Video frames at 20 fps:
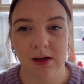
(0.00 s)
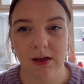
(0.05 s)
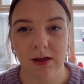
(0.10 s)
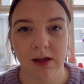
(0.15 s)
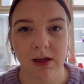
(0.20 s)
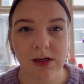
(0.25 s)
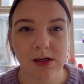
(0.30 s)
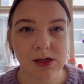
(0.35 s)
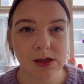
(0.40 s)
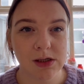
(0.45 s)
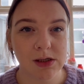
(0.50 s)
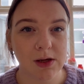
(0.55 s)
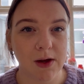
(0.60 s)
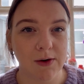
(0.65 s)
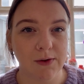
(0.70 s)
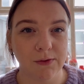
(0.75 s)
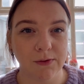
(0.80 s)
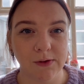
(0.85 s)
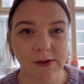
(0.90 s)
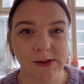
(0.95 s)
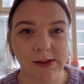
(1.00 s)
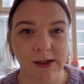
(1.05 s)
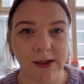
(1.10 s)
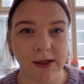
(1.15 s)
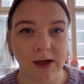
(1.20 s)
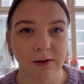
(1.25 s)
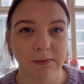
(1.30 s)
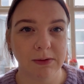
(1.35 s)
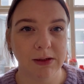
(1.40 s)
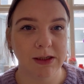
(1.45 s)
They're just so noisy.
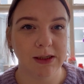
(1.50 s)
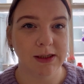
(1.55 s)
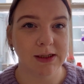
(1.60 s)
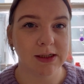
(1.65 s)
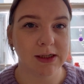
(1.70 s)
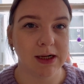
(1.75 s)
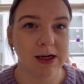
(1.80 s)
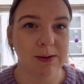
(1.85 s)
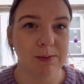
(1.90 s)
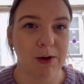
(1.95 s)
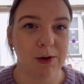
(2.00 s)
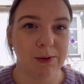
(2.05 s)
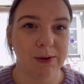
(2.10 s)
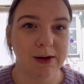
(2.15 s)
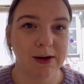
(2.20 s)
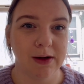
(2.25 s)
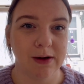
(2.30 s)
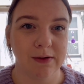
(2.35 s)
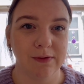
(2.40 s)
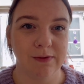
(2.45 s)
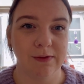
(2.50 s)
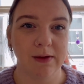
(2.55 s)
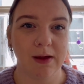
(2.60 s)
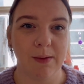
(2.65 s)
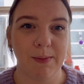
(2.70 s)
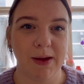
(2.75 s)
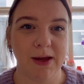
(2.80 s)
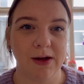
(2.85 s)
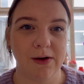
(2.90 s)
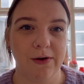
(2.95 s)
I really need to clear my windows. I
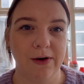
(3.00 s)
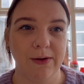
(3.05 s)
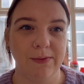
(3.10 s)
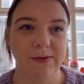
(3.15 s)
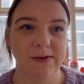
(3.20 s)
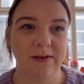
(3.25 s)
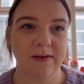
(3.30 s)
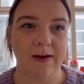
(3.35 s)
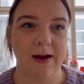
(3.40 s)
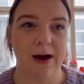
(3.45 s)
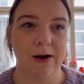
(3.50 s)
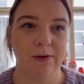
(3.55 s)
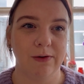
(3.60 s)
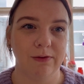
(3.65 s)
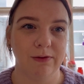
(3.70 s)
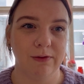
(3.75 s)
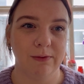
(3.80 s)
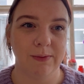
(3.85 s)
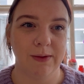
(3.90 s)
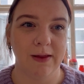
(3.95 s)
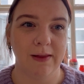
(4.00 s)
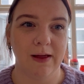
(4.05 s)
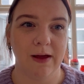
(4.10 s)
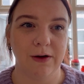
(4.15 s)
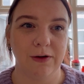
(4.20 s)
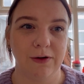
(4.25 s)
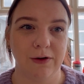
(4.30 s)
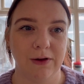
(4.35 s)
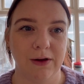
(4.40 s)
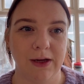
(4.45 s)
bet you can't even see out of them, they're that
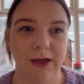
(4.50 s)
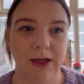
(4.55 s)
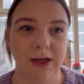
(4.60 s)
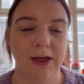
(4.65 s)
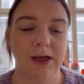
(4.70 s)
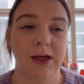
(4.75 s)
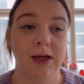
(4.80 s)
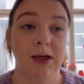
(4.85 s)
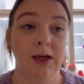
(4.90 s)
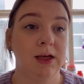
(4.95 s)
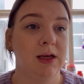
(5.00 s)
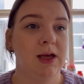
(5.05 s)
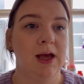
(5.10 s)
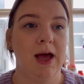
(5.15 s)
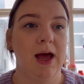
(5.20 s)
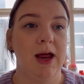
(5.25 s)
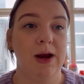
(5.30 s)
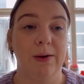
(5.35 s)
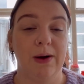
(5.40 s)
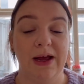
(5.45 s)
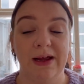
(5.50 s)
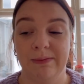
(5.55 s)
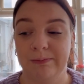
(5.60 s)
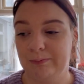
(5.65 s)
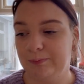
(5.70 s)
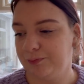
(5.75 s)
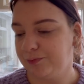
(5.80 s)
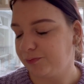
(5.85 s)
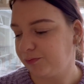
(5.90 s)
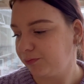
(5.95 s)
dirty. Anyway,
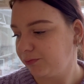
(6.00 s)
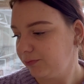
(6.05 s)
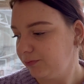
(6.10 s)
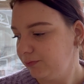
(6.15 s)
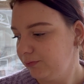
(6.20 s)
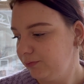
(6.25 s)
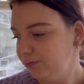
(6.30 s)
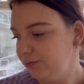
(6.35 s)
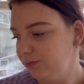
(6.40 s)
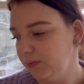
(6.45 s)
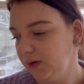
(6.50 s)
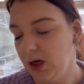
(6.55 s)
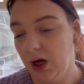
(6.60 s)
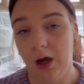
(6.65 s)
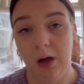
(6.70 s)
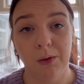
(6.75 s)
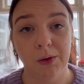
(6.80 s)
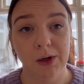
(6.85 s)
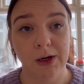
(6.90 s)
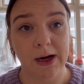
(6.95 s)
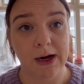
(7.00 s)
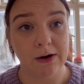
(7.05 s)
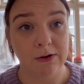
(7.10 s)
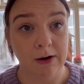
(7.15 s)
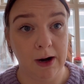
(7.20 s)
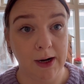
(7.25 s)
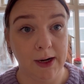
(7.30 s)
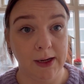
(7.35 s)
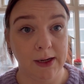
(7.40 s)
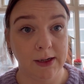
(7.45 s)
I'm gonna get
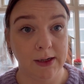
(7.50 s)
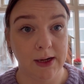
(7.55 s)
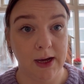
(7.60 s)
cracking,